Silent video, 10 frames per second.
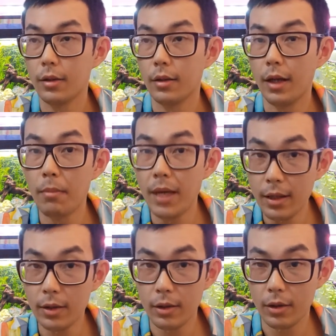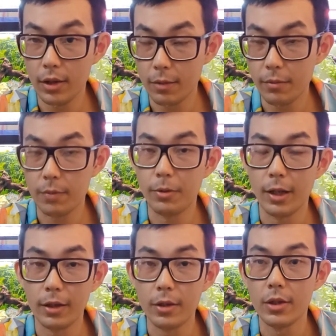amend this
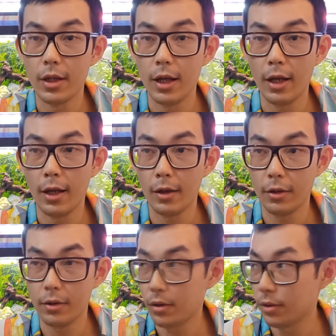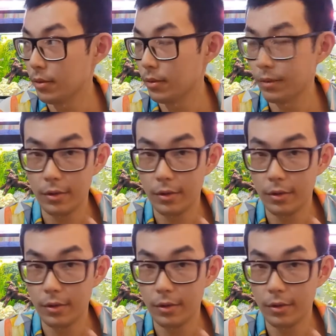misbalance and